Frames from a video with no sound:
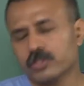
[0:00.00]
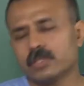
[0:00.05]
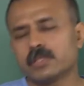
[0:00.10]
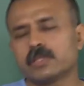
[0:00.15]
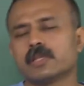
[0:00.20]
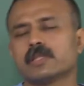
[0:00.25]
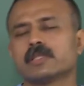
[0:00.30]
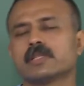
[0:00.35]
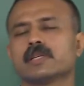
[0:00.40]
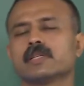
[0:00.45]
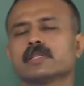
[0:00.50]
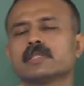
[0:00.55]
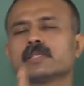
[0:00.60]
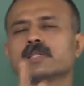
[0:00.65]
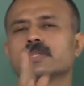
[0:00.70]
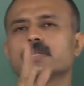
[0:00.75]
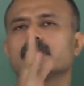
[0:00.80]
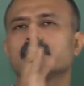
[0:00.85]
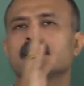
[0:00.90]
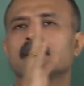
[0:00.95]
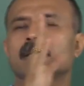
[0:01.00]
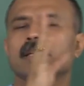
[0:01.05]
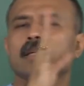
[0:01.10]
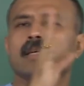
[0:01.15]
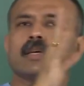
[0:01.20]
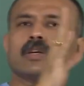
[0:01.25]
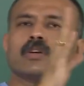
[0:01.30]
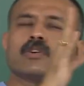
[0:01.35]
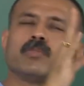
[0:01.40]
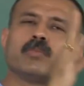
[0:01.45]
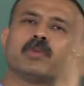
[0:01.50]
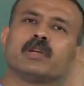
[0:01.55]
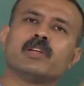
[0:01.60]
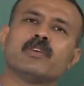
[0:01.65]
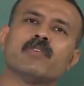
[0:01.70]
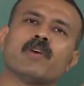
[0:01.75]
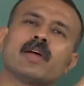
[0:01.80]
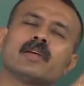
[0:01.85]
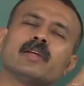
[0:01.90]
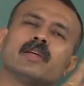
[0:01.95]
photosynthesis could
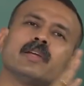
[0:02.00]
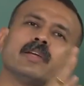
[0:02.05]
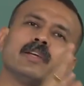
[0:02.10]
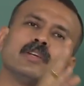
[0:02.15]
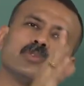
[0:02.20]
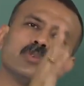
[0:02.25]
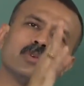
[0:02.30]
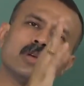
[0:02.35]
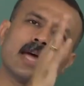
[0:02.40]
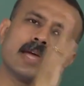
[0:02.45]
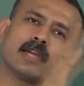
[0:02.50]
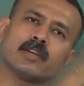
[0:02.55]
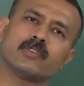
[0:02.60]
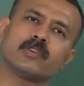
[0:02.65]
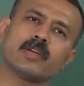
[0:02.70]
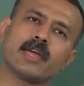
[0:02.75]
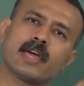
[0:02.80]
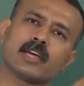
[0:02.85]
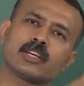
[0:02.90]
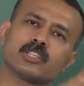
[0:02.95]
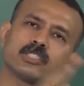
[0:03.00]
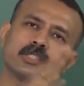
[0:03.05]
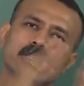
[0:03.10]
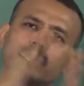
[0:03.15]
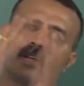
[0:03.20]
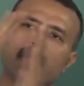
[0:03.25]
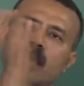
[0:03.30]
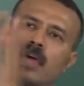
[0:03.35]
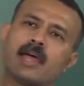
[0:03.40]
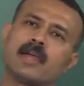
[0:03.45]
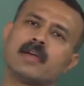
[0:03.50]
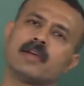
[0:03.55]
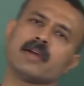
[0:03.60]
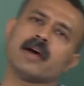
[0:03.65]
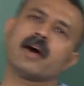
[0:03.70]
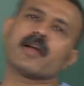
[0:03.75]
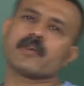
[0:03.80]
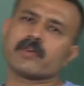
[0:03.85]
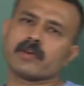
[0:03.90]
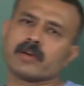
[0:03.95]
be divided into light reaction
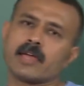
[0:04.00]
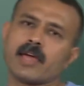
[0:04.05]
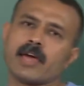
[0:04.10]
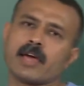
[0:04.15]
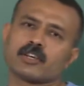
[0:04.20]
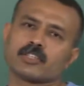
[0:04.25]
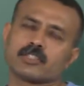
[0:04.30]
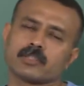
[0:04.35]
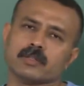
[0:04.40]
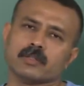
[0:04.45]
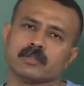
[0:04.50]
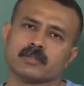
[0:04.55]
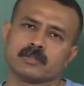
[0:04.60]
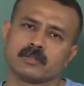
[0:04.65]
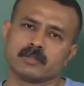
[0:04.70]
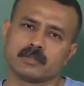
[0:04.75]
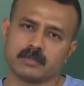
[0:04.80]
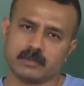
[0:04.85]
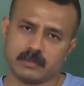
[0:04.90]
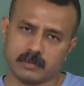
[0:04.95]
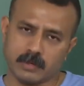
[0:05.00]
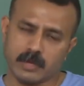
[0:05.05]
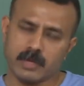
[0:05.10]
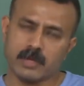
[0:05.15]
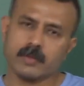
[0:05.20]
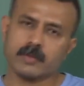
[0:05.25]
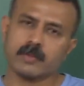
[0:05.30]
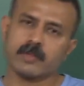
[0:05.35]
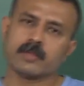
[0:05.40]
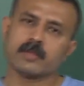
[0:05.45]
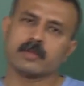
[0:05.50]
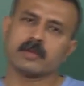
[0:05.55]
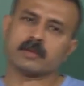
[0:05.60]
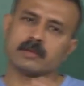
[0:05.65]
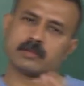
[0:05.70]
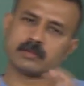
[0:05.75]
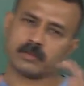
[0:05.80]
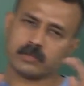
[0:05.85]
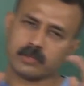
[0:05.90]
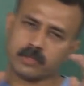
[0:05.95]
and dark reaction. Okay?
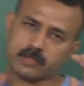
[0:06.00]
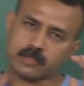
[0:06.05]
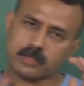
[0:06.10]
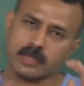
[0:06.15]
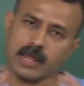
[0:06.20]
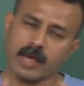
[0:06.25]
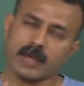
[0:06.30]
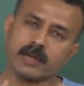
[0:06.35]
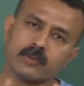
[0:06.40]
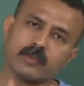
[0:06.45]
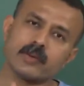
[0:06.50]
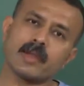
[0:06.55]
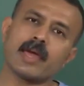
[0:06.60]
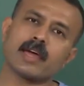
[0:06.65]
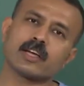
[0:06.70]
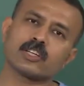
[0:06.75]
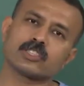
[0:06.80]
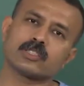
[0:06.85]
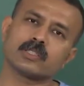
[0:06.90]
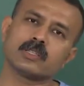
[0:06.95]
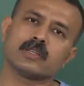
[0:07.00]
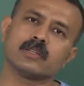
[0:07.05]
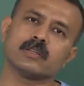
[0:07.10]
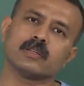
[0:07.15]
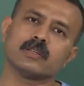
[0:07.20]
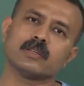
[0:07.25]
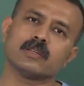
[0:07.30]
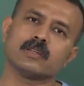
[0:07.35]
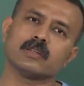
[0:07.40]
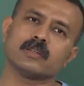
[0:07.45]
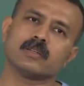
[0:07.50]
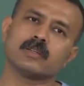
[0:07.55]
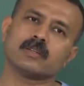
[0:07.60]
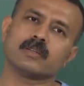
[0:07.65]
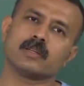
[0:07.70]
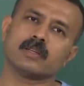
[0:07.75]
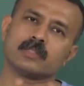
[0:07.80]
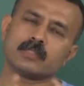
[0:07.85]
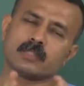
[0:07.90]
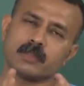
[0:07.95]
So this light reaction
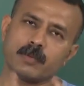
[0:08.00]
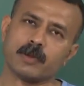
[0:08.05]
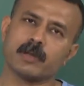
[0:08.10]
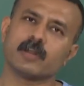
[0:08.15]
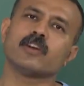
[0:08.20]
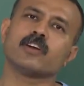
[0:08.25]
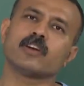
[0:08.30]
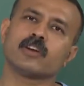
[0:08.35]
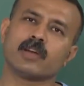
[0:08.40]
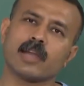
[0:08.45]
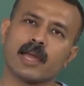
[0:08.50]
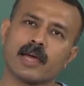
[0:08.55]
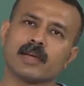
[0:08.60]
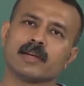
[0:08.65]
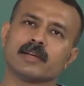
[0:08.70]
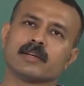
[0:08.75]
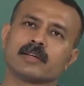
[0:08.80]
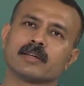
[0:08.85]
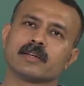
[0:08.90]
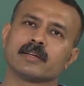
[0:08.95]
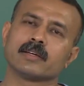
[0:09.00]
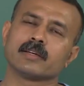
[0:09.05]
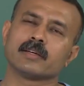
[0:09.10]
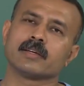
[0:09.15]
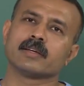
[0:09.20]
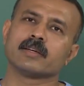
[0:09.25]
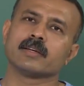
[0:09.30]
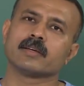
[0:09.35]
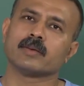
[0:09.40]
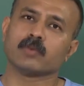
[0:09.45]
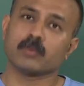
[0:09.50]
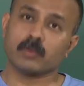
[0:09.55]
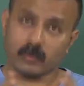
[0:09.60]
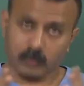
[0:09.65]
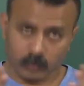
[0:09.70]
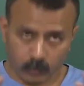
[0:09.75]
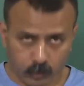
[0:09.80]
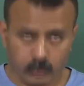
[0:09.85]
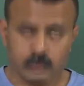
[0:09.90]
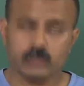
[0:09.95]
is dependent on light
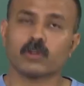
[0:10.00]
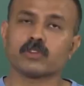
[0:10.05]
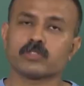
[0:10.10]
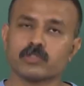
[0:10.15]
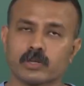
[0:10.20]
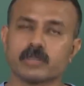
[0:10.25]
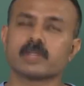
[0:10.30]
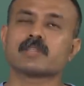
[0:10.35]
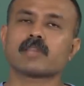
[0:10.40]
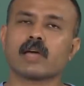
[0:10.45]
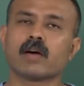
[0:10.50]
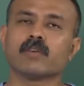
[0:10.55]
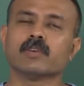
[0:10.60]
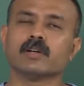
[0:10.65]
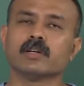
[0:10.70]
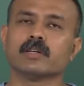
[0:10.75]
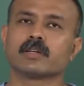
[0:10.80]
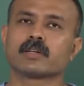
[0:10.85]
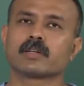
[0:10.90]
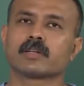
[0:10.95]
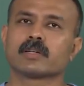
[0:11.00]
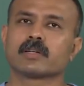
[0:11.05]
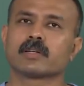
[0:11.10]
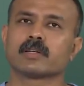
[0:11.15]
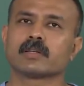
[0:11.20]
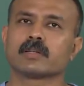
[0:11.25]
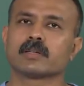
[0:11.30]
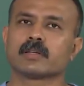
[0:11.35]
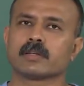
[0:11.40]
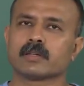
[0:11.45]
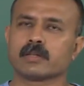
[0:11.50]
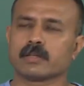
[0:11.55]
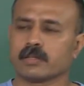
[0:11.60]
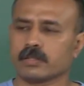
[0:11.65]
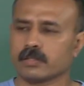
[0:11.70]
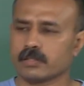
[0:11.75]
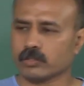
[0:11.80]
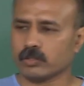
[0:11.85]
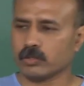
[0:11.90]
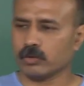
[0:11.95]
was also discovered.
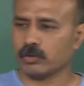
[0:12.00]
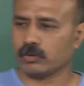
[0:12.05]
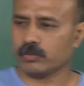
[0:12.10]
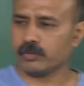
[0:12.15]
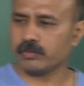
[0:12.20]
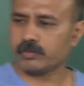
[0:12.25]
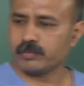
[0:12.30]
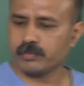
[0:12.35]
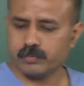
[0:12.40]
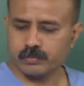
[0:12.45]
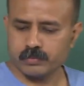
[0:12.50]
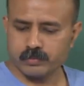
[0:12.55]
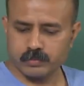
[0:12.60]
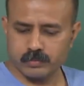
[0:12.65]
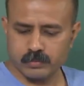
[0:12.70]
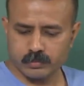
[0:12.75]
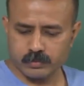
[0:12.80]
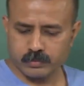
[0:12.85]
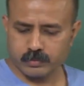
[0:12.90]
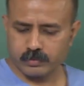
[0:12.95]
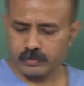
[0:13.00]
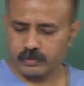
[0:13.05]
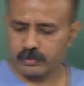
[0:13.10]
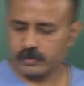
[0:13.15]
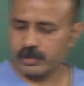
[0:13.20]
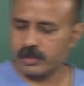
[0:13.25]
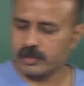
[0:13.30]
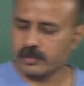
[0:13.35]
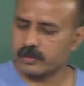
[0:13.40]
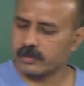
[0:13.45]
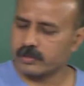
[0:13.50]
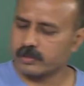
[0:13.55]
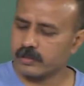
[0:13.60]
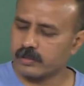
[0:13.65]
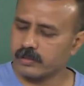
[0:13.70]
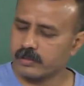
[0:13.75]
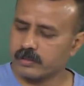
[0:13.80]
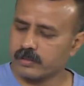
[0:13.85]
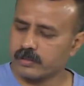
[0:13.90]
So let's